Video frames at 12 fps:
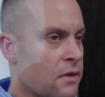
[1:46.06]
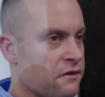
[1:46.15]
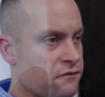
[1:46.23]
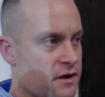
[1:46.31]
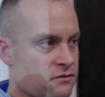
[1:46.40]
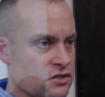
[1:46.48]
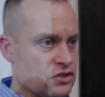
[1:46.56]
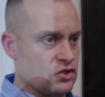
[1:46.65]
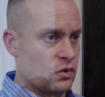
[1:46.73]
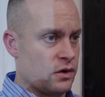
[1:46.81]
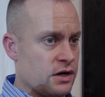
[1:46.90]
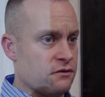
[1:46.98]
awesome. My favorite
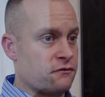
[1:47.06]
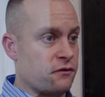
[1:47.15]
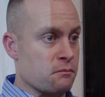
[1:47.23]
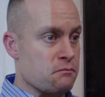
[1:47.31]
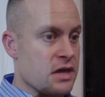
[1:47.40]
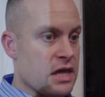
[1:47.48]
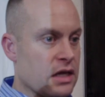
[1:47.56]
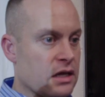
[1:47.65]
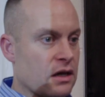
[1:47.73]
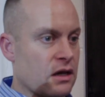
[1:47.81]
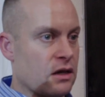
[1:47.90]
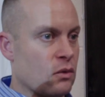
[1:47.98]
story for
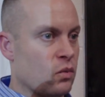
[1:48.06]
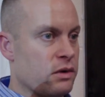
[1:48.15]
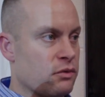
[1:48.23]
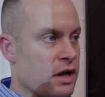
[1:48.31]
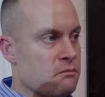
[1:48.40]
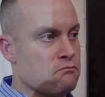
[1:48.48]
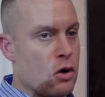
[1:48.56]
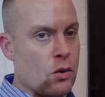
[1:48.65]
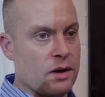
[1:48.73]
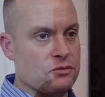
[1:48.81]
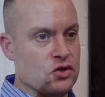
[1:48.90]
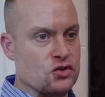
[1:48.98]
me, uh, we were out in
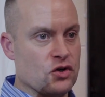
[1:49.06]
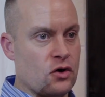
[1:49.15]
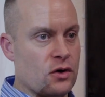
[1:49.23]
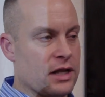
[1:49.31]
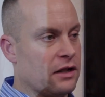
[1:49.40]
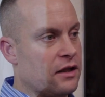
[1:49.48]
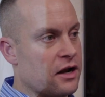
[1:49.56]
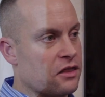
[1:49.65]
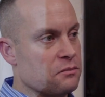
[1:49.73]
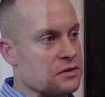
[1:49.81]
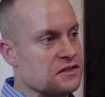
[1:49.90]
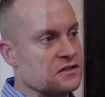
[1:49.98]
Moab, Utah, and a lot
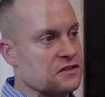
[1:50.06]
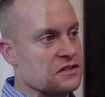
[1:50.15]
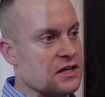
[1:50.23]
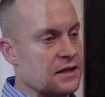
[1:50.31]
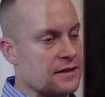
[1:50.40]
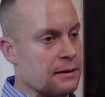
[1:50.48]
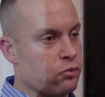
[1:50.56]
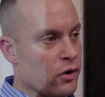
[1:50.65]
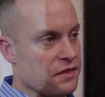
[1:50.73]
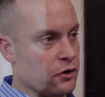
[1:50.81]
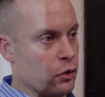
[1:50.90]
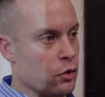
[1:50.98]
of the businesses out there
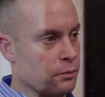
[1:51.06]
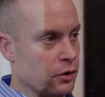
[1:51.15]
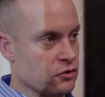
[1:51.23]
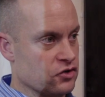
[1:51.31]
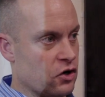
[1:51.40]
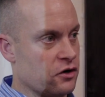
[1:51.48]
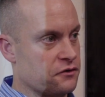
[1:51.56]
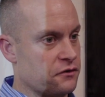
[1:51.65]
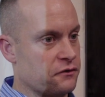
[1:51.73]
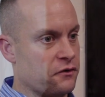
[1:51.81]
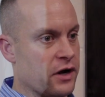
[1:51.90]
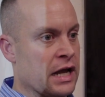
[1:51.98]
print their own postcards
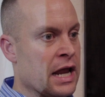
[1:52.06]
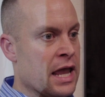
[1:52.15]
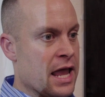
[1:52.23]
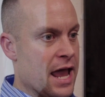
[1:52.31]
for free.